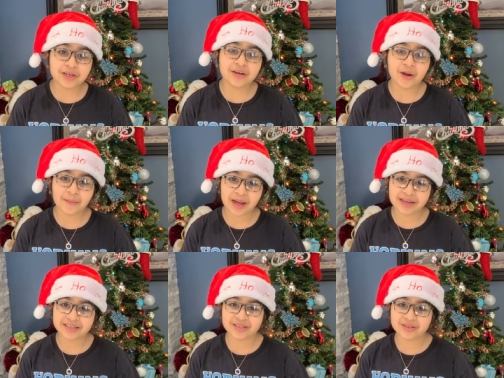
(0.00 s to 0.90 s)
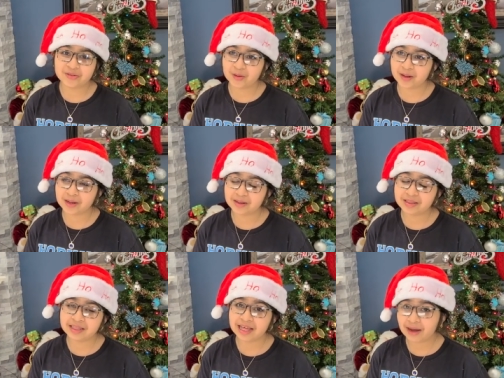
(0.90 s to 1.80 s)
could go back to school.
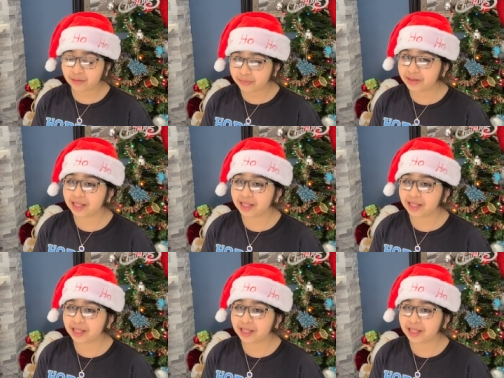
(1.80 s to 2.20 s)
That would be